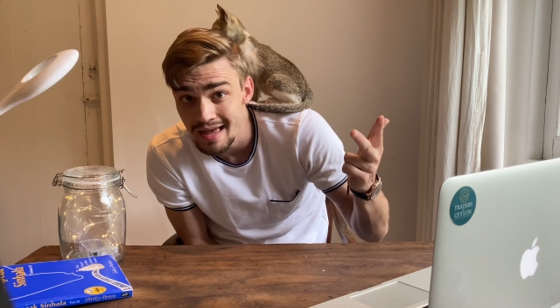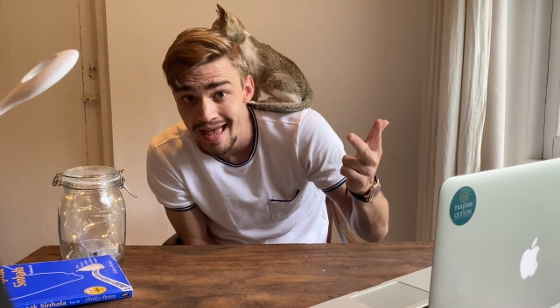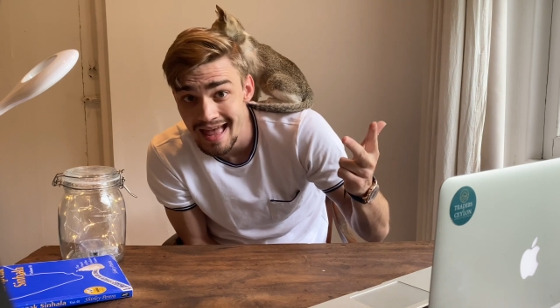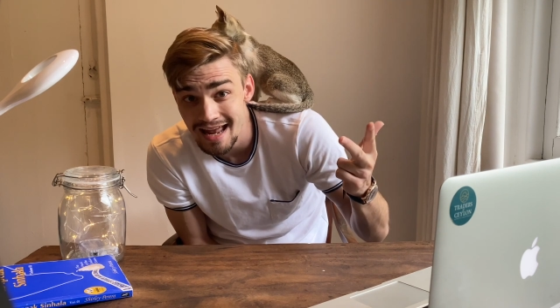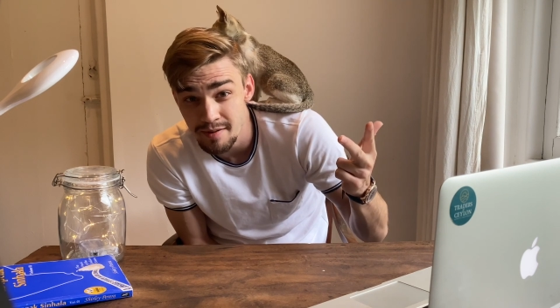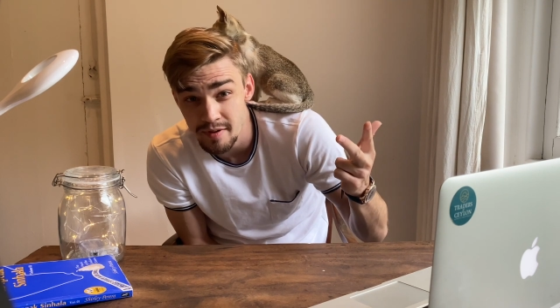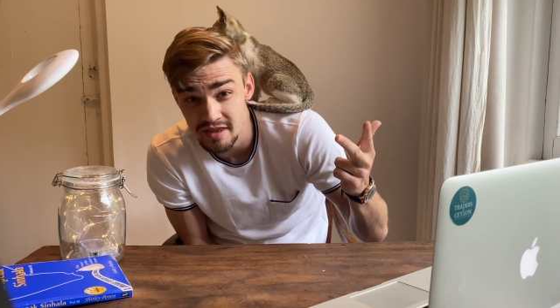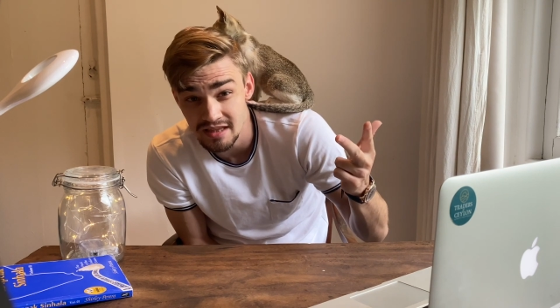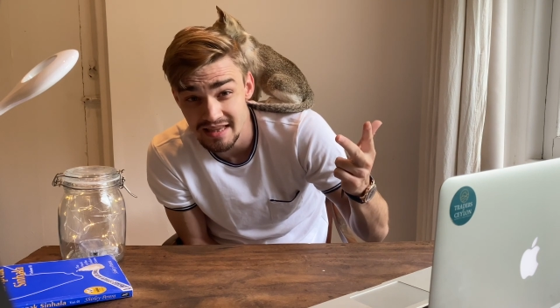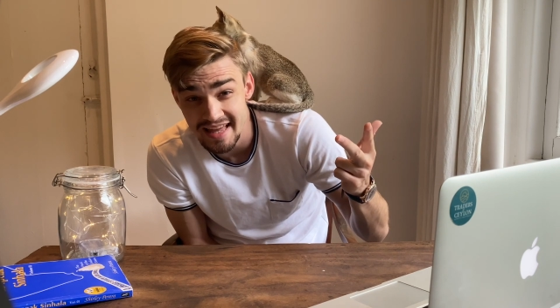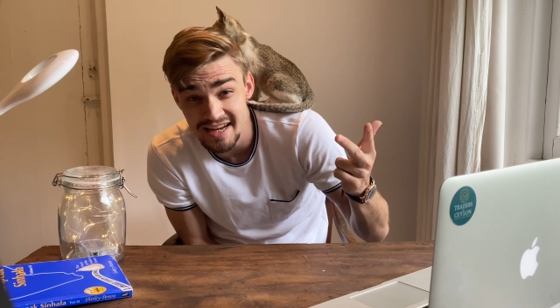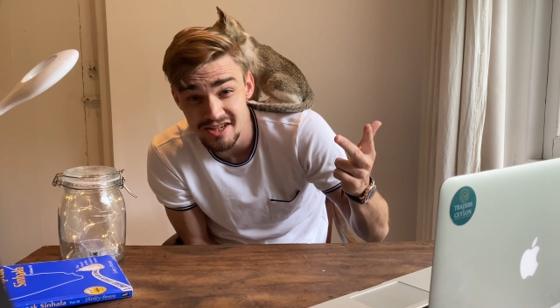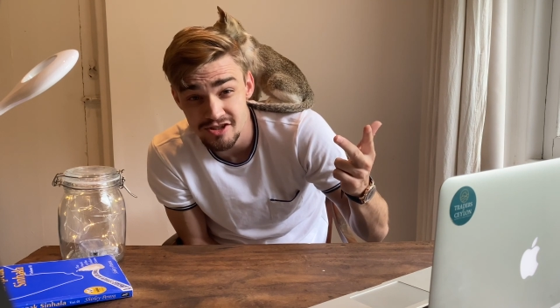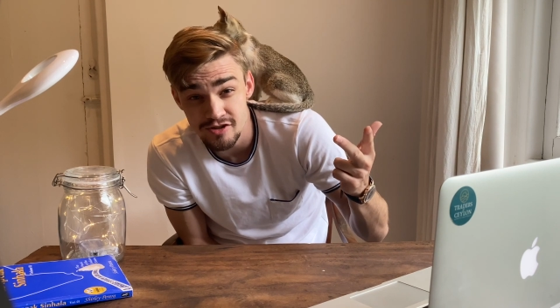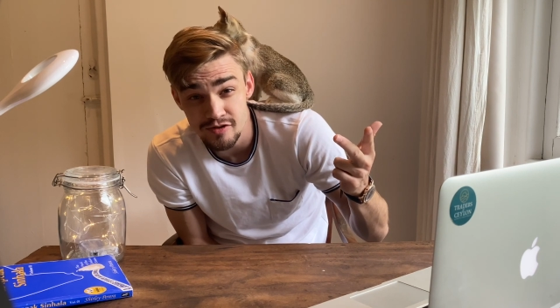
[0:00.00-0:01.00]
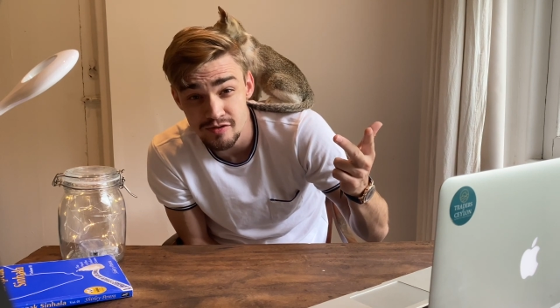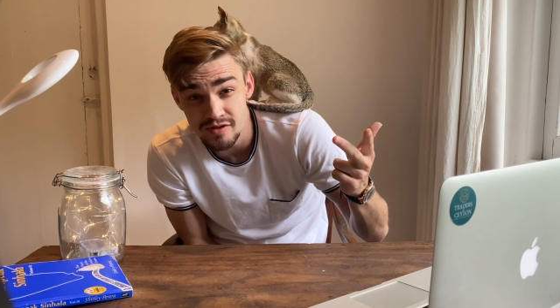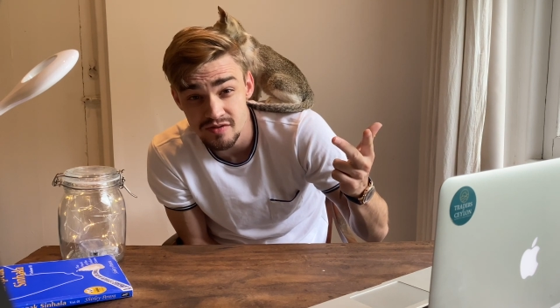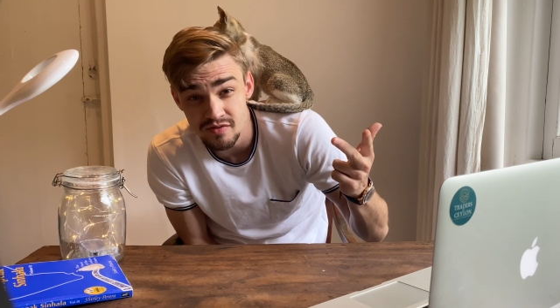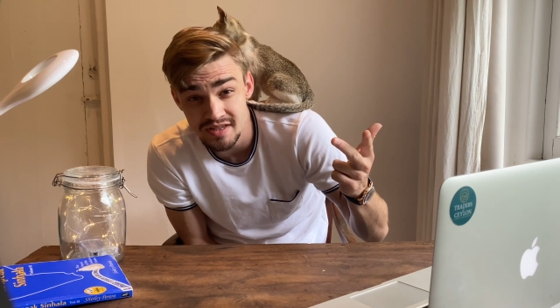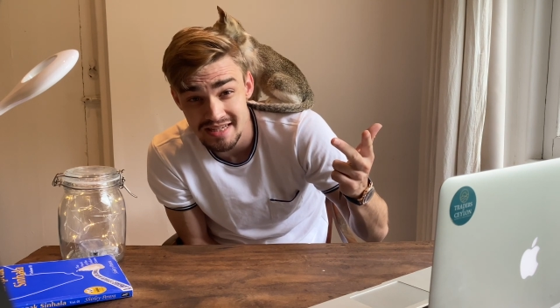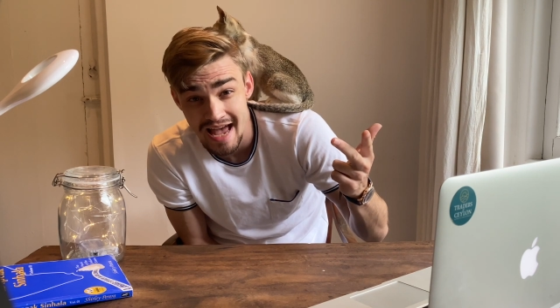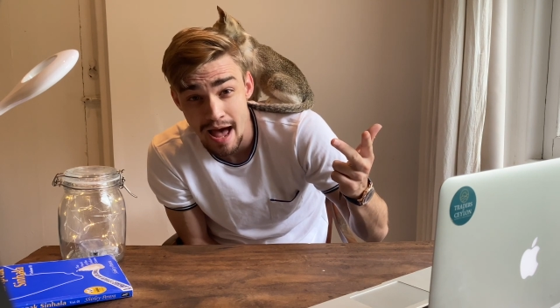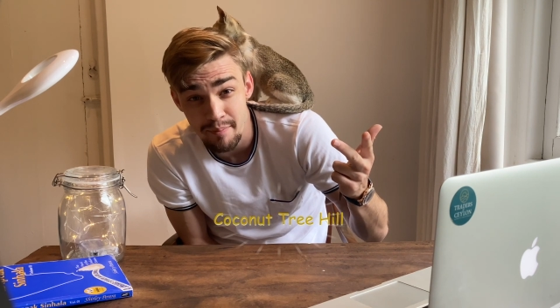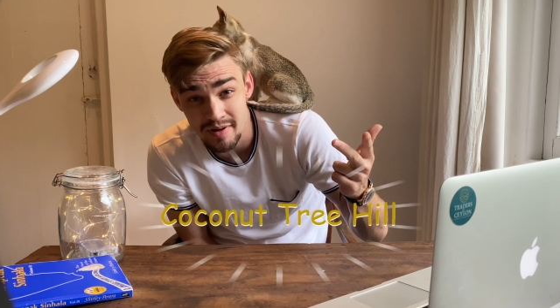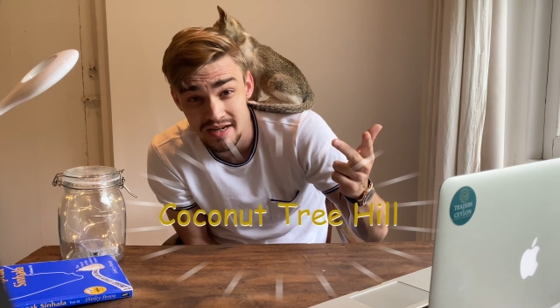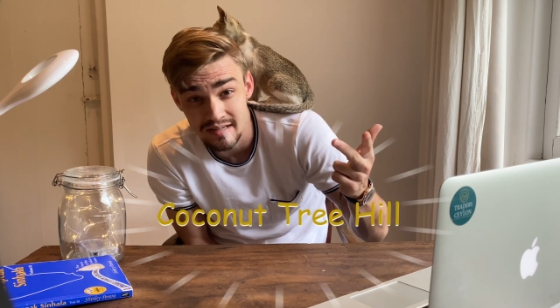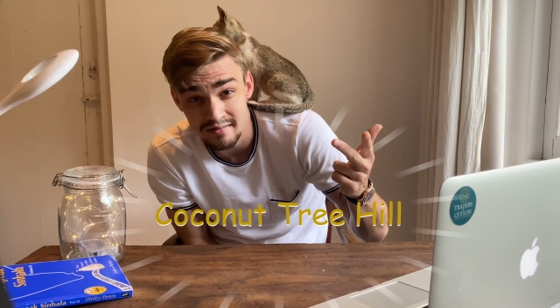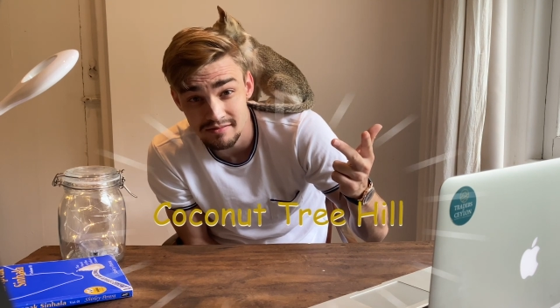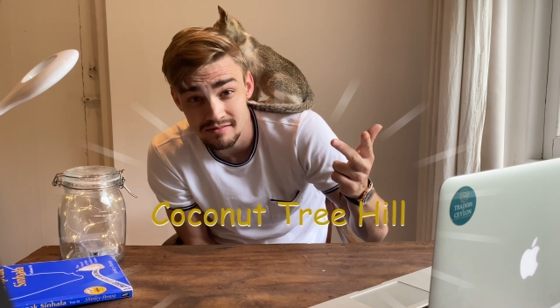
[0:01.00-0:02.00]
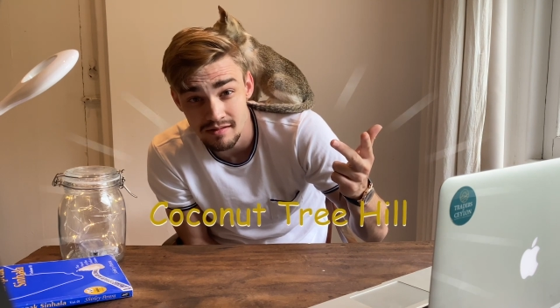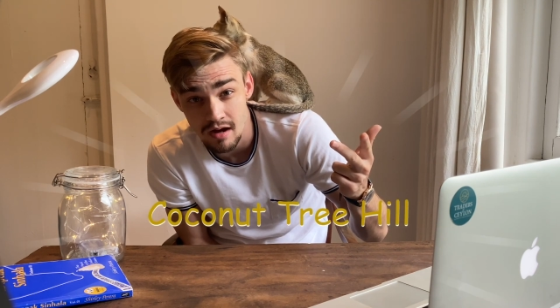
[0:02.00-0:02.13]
and about the latest news of what's happening